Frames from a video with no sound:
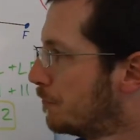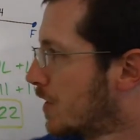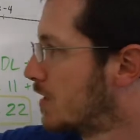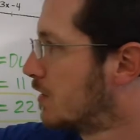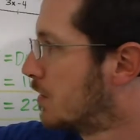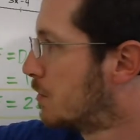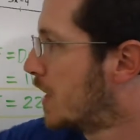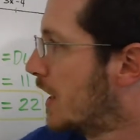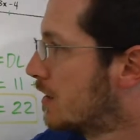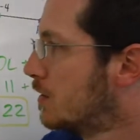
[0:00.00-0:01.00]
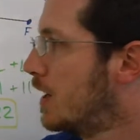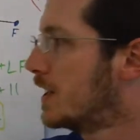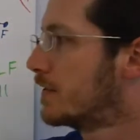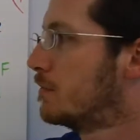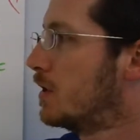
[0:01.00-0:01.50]
So subtract
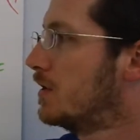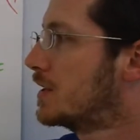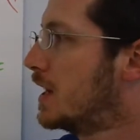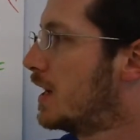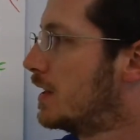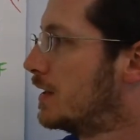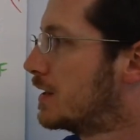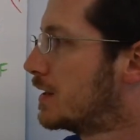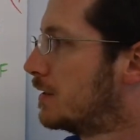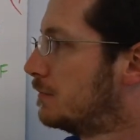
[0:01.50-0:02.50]
2x from both sides.